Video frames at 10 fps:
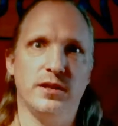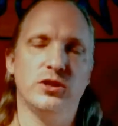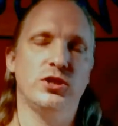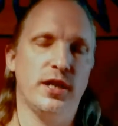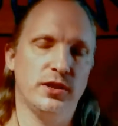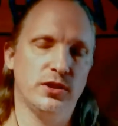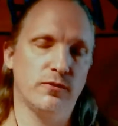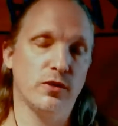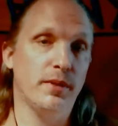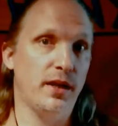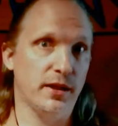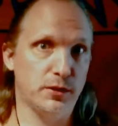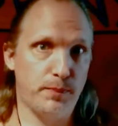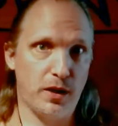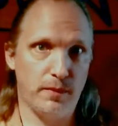initiation from an
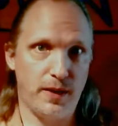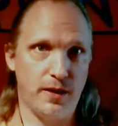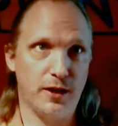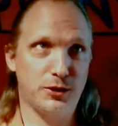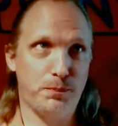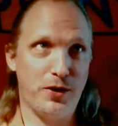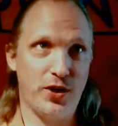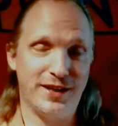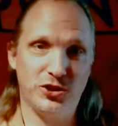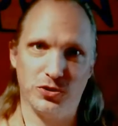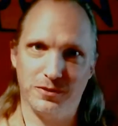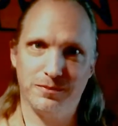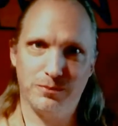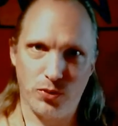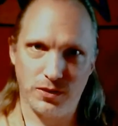experiential
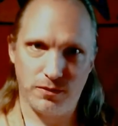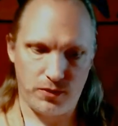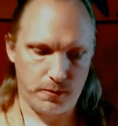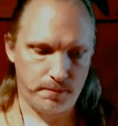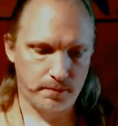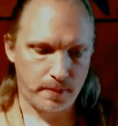point of view,